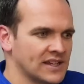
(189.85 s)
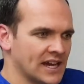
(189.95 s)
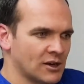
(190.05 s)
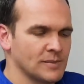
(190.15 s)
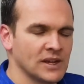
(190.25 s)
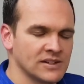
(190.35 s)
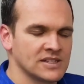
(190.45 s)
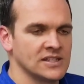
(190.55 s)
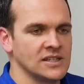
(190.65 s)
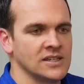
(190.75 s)
to
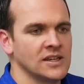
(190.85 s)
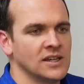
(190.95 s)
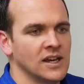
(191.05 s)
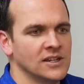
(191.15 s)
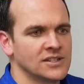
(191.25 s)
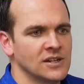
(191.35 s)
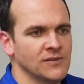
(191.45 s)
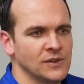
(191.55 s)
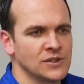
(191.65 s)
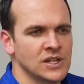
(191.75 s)
counterbalance the
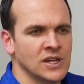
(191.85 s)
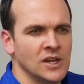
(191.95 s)
centrifuge.